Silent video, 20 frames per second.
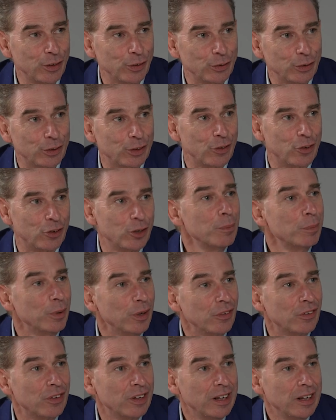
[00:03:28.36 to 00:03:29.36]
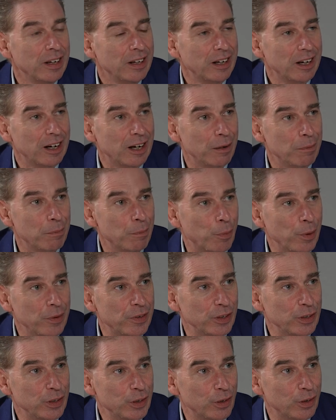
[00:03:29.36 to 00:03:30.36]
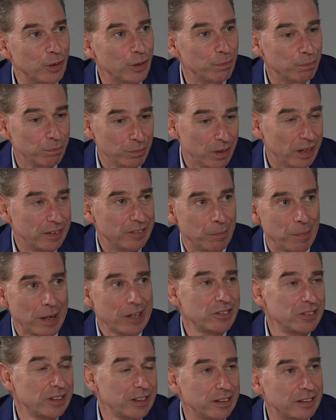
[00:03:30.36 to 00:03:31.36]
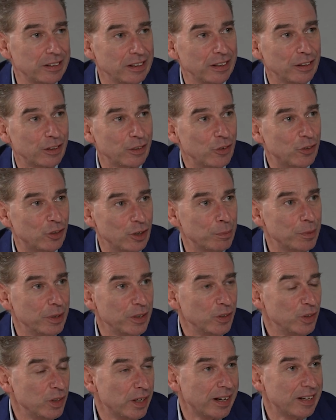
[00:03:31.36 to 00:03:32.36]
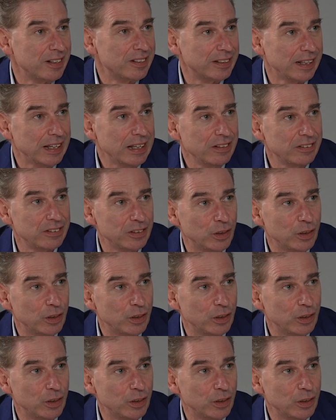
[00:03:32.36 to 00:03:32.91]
on consumers. Whether you're a domestic consumer in the United States,